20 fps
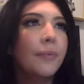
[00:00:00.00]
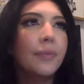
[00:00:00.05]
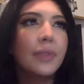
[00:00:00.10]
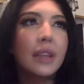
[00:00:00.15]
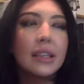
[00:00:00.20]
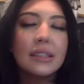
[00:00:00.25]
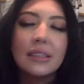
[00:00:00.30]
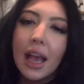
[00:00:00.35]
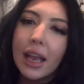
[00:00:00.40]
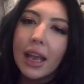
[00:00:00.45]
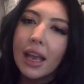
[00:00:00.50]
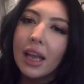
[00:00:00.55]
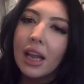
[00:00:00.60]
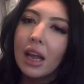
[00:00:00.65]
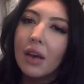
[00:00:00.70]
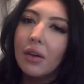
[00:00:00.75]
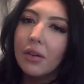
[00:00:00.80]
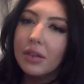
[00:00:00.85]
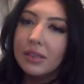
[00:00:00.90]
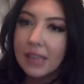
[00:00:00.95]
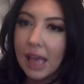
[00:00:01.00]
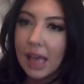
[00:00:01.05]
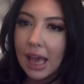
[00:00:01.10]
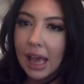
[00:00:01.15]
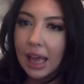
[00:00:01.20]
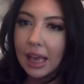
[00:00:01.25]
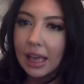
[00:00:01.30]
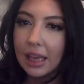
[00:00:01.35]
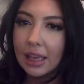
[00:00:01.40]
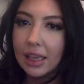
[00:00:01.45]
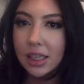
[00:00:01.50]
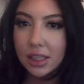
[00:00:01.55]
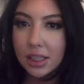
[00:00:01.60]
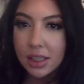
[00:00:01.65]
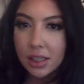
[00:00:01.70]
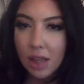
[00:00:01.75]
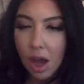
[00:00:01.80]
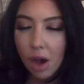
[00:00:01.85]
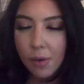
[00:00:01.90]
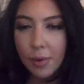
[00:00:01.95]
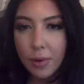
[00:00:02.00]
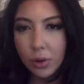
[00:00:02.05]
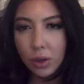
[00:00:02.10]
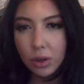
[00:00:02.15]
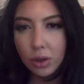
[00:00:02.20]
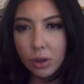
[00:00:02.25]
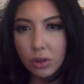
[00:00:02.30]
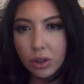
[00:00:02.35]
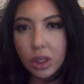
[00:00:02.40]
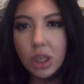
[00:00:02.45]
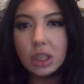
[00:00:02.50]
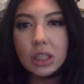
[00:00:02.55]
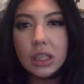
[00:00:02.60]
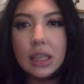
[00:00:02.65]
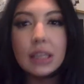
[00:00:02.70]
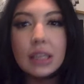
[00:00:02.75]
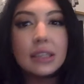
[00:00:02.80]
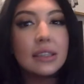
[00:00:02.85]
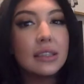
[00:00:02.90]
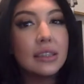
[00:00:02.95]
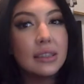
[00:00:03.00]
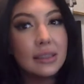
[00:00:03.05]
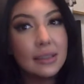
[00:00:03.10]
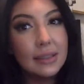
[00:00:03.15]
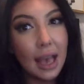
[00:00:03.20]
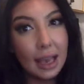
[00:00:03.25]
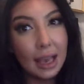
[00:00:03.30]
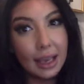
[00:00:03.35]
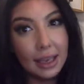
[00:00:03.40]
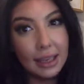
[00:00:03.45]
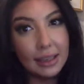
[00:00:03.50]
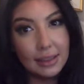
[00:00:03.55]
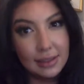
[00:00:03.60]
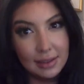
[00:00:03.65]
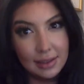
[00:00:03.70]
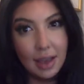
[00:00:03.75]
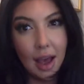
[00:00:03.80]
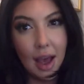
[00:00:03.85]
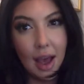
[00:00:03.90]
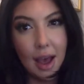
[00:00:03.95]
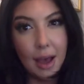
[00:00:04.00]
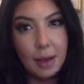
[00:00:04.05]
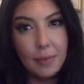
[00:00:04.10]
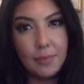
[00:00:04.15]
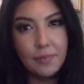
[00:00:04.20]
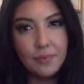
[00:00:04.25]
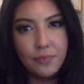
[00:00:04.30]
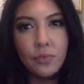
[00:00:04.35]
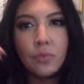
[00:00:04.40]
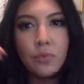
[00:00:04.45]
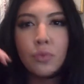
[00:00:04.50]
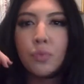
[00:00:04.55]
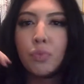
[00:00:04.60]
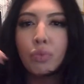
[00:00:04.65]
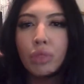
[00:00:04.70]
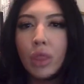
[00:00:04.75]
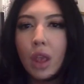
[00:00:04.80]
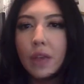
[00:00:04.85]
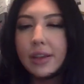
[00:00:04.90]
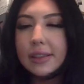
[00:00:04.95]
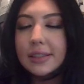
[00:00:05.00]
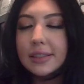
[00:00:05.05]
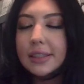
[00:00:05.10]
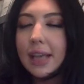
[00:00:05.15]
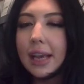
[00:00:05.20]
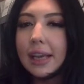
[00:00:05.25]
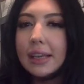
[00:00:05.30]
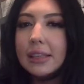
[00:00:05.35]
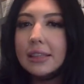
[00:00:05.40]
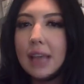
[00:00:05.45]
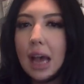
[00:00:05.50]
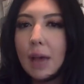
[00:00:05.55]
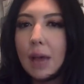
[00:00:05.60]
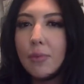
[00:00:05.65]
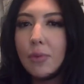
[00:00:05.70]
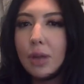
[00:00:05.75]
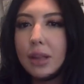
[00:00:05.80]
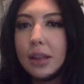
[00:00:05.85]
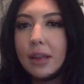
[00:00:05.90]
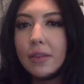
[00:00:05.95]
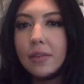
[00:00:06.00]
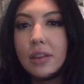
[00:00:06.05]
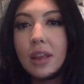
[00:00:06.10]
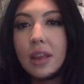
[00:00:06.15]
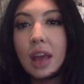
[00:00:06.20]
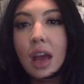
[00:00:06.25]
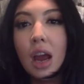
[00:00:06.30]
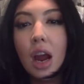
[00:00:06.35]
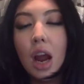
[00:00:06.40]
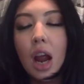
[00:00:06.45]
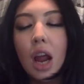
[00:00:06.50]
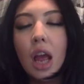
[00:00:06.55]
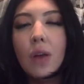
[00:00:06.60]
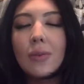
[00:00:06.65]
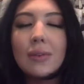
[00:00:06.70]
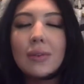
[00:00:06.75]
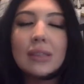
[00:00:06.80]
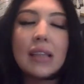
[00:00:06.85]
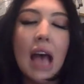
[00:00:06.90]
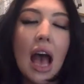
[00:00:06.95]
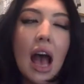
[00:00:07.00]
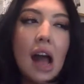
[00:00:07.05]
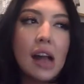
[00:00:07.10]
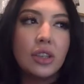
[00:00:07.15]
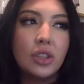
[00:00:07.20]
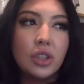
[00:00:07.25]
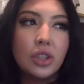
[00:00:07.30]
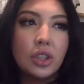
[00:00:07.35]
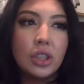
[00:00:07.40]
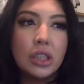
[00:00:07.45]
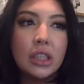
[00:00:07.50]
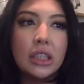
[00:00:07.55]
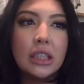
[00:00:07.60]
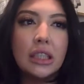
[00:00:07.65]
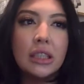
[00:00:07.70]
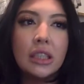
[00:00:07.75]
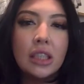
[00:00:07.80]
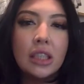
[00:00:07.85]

Second, I would say is Hoboken, New Jersey, the second time. The second time we lived there, it was actually